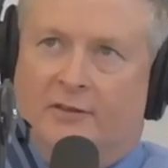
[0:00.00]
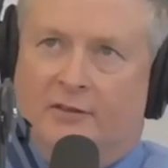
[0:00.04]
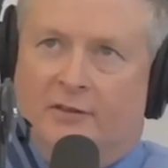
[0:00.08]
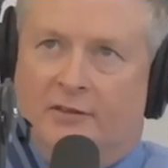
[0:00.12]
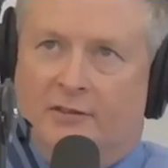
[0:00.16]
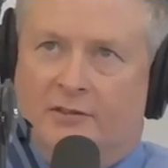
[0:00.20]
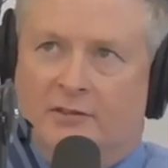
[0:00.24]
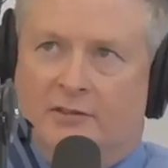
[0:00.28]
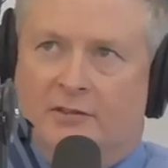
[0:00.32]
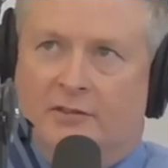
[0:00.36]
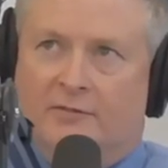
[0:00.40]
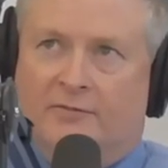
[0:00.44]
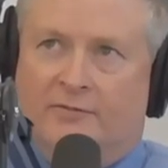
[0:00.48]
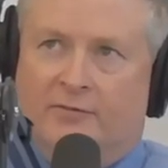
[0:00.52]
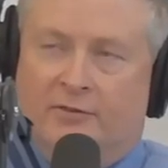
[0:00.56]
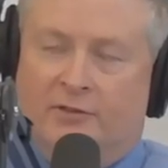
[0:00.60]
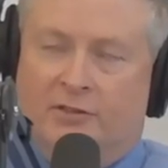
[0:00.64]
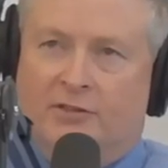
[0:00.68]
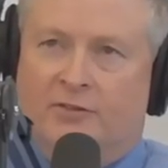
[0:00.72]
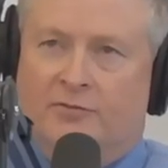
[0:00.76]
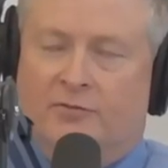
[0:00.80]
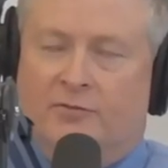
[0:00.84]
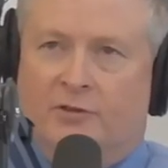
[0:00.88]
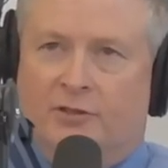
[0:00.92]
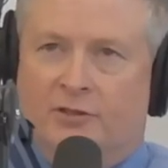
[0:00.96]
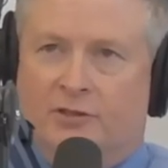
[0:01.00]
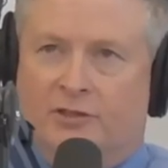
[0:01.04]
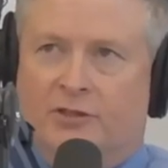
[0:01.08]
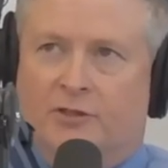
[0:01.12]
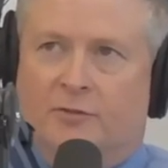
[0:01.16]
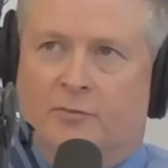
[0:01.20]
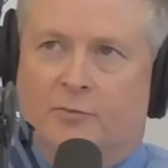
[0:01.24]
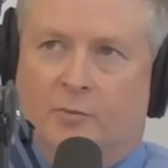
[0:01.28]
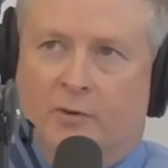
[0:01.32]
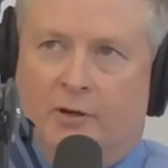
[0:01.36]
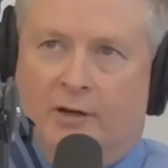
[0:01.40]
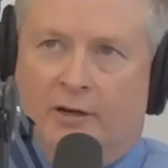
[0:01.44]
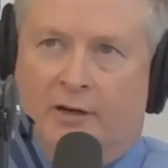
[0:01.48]
There's the first
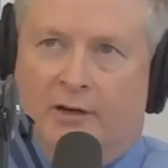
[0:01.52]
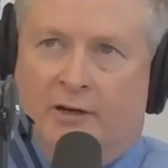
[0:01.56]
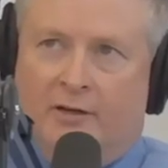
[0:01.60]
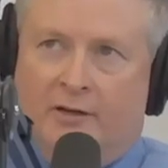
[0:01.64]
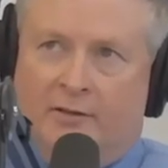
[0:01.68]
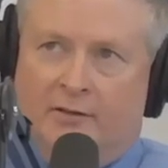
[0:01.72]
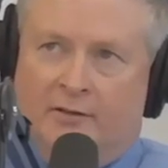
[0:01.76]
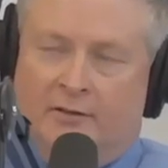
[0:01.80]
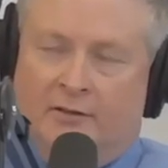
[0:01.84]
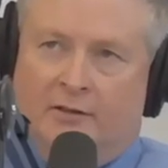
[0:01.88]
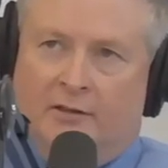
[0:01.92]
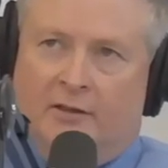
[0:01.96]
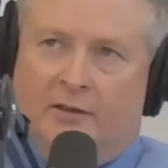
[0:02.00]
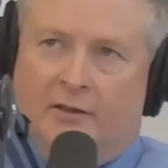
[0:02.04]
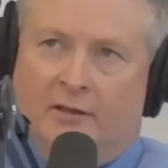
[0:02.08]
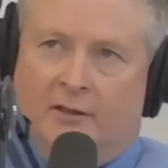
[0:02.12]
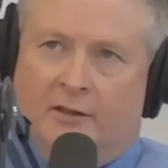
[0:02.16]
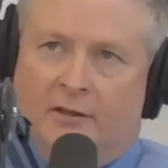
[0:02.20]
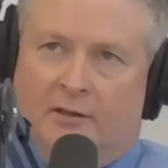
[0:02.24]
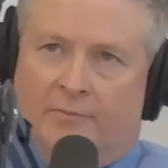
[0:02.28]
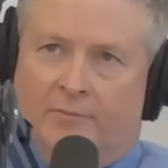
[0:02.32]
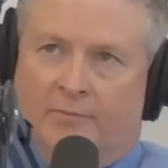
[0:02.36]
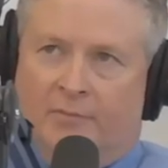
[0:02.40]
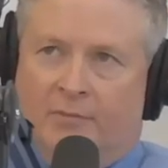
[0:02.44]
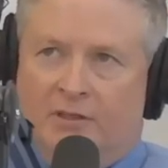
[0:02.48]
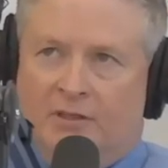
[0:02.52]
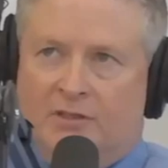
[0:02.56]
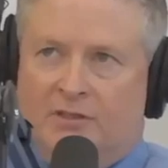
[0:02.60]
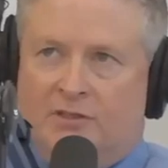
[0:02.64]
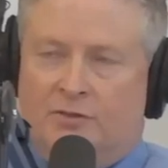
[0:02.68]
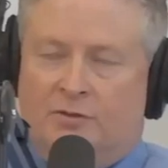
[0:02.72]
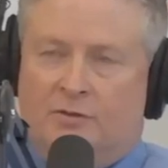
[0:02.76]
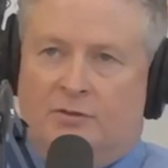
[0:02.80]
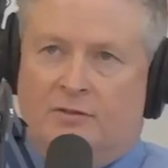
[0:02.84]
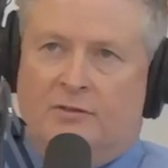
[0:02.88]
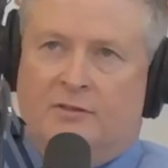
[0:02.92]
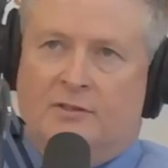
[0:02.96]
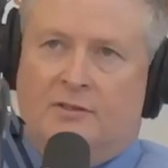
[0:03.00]
version where the
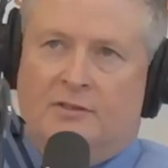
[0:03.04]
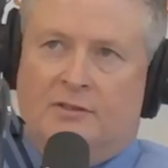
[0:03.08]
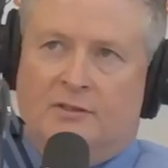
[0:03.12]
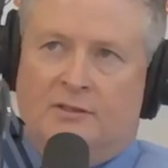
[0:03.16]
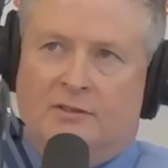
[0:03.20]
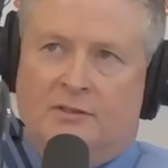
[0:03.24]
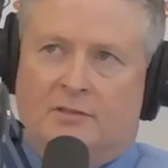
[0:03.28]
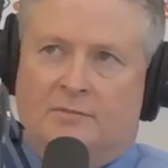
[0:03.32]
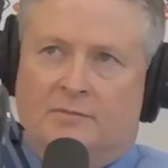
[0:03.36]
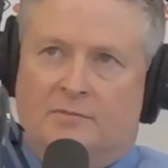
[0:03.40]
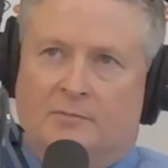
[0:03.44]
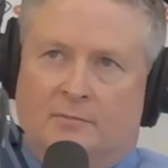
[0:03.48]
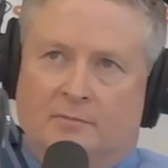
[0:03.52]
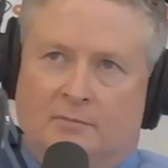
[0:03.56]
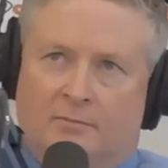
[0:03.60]
student is,